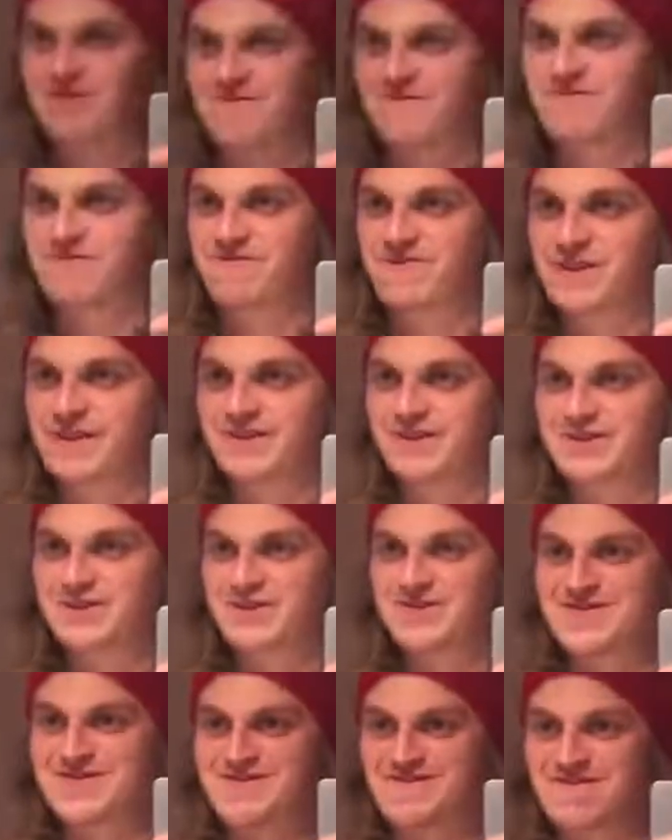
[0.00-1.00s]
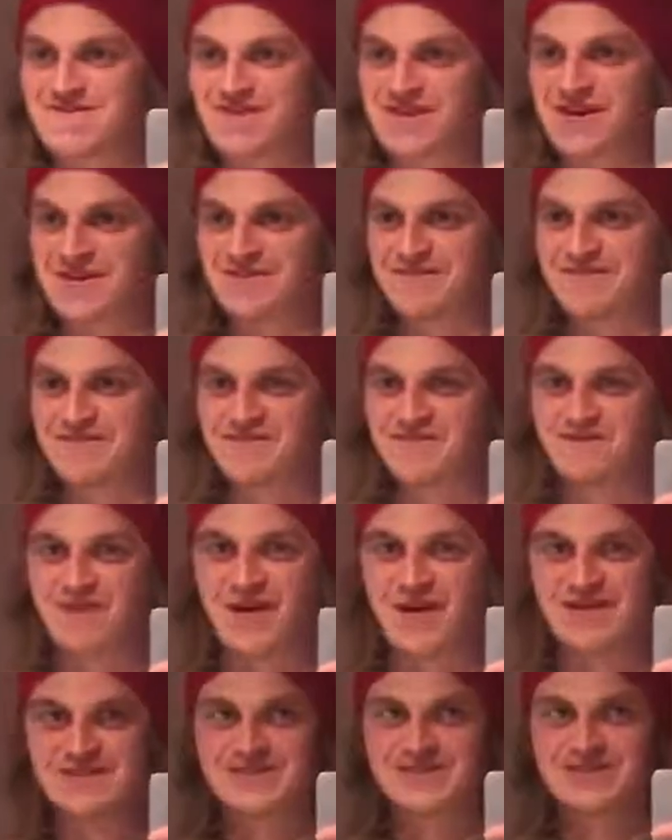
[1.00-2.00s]
you go freak yourselves, you freaking
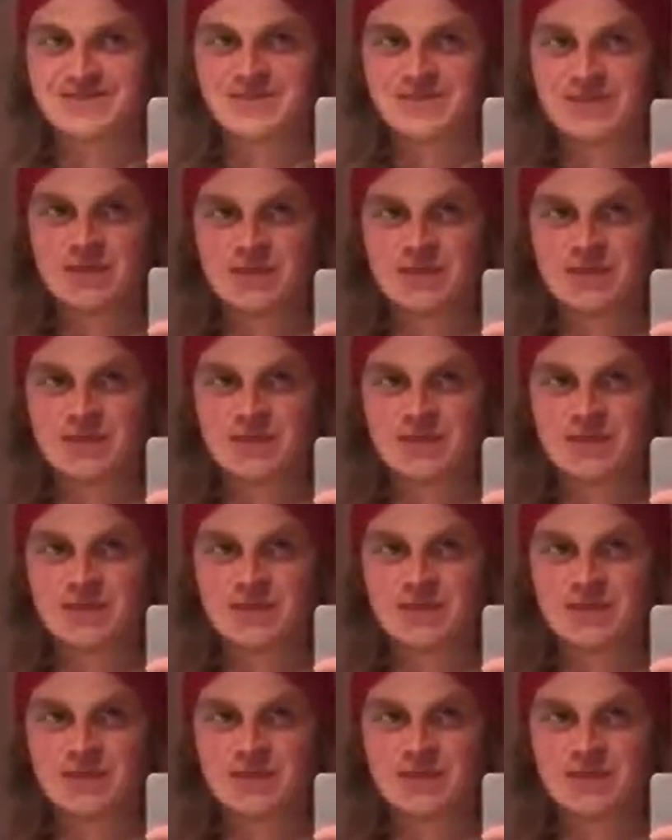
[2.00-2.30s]
fricks?